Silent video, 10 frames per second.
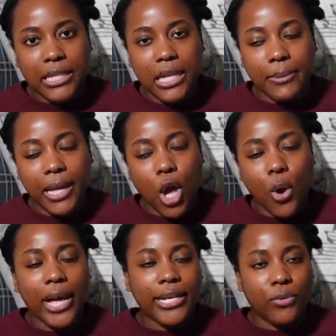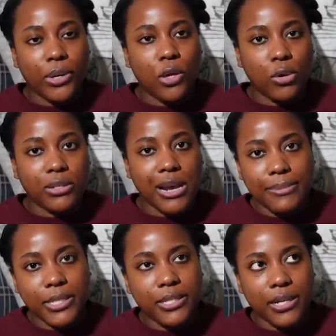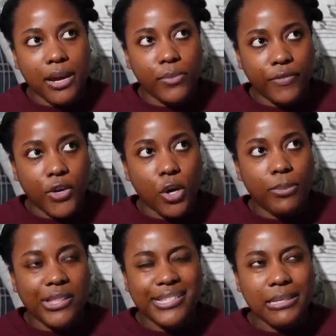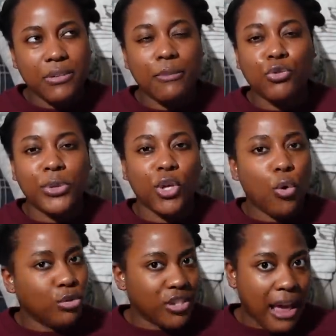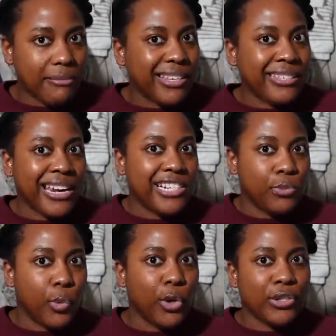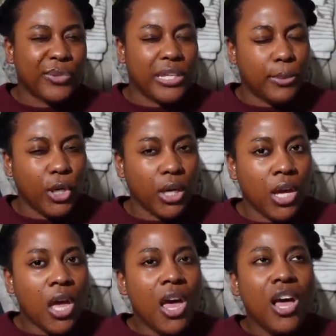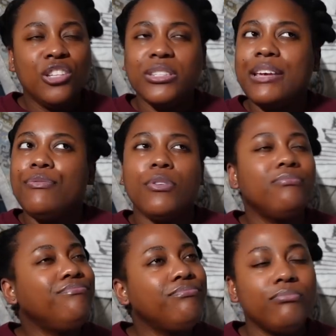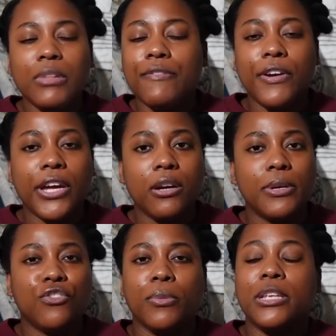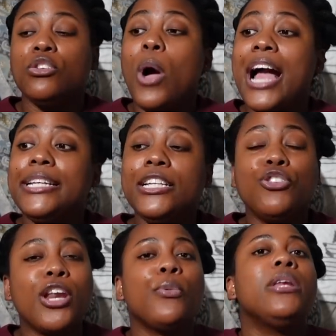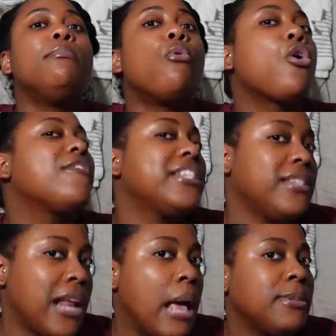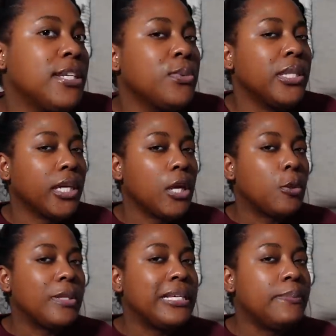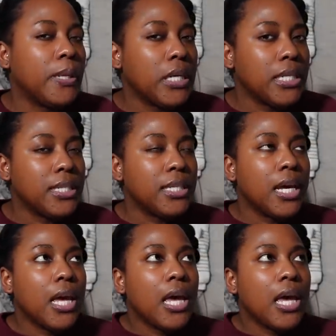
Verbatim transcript: And then I'll be like, oh, I didn't read the whole synopsis and I would have known. But then sometimes you read the whole synopsis and it spoils something in the book. So it's like mm, very hit or miss for me. So I did try to read more of the synopsis when looking through these books.